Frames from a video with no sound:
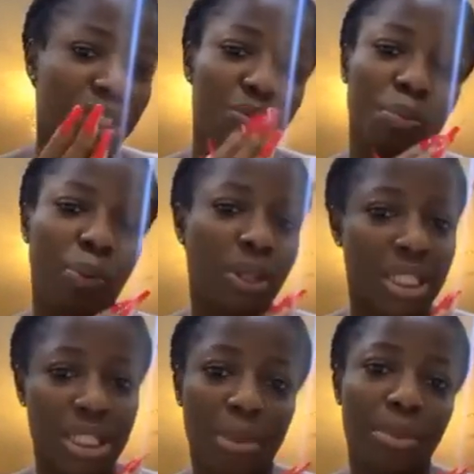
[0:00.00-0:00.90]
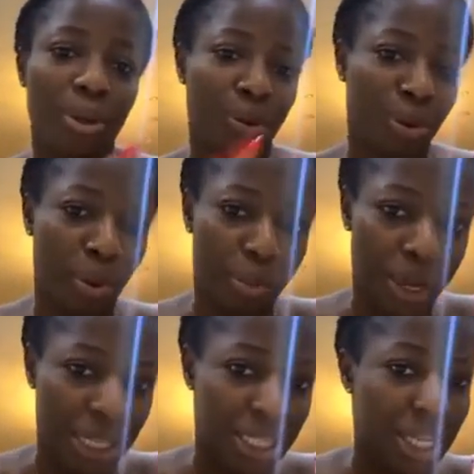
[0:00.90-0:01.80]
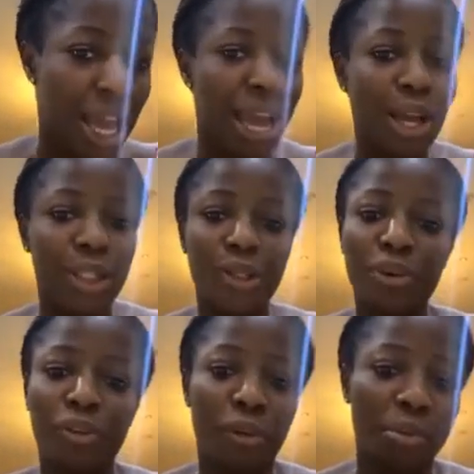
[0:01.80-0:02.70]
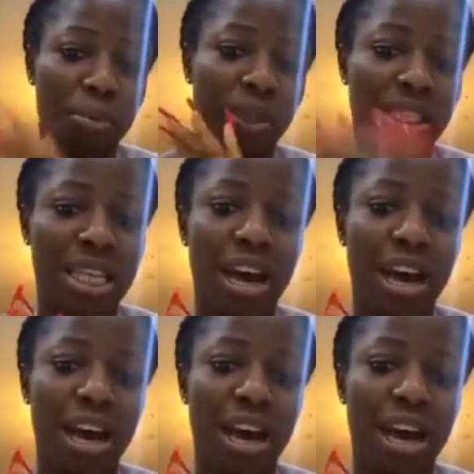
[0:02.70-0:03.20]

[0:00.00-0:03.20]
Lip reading: Please report them in your numbers. Do it for me, please.